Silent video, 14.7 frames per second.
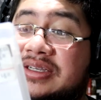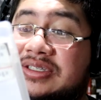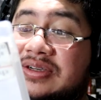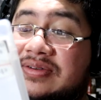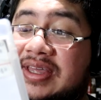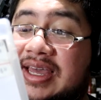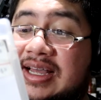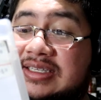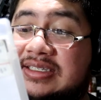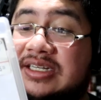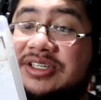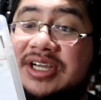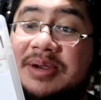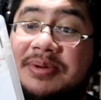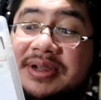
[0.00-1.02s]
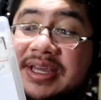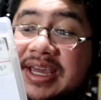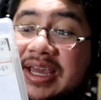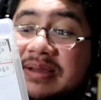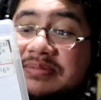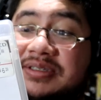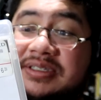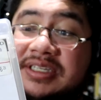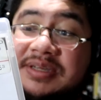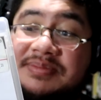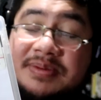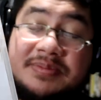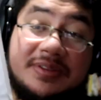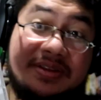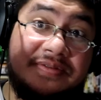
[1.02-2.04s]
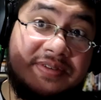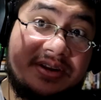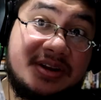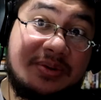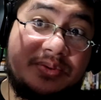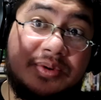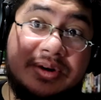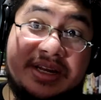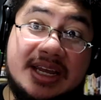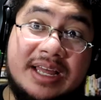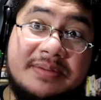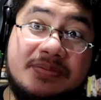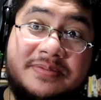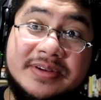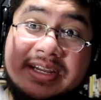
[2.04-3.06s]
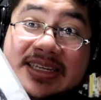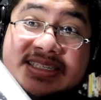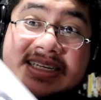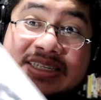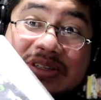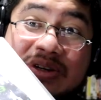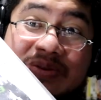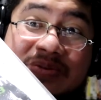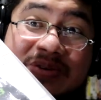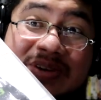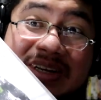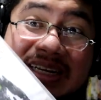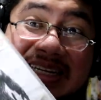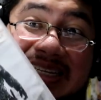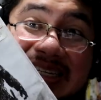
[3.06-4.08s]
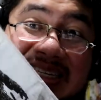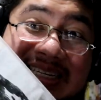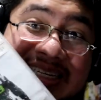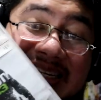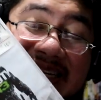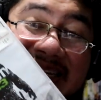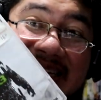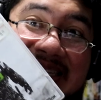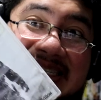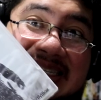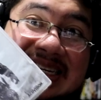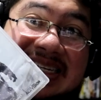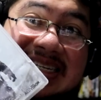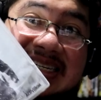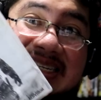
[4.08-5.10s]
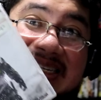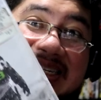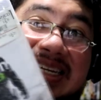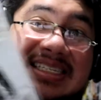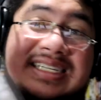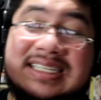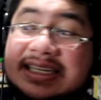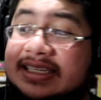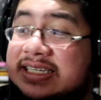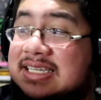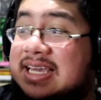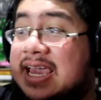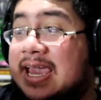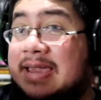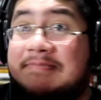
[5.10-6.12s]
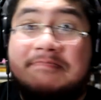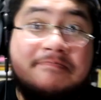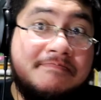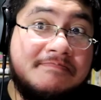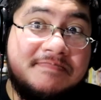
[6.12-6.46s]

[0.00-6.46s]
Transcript: So they had Sledgehammer Games team up with Infinity Ward to help release this overall it's a it's a decent game.